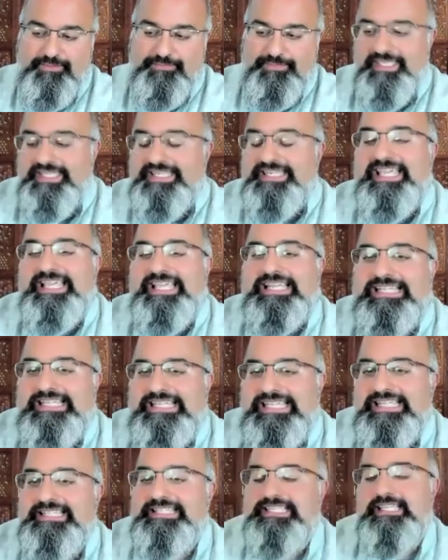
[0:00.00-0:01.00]
in
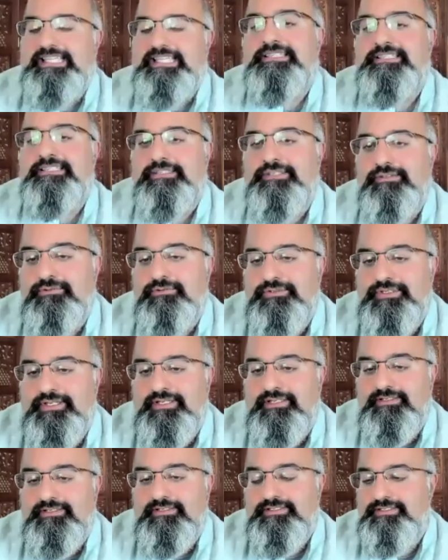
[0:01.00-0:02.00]
elite
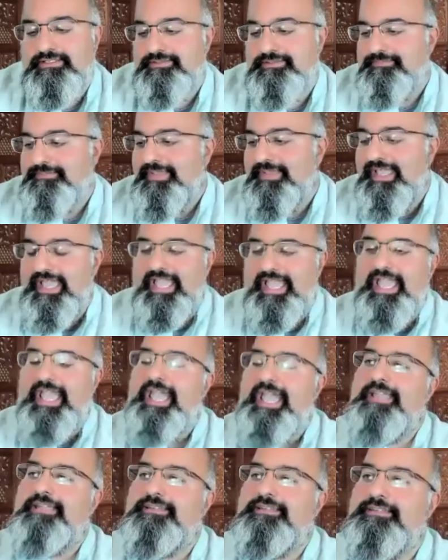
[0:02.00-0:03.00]
institutions.
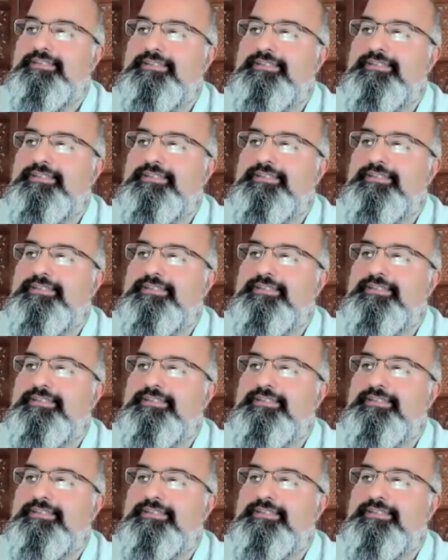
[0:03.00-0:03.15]
And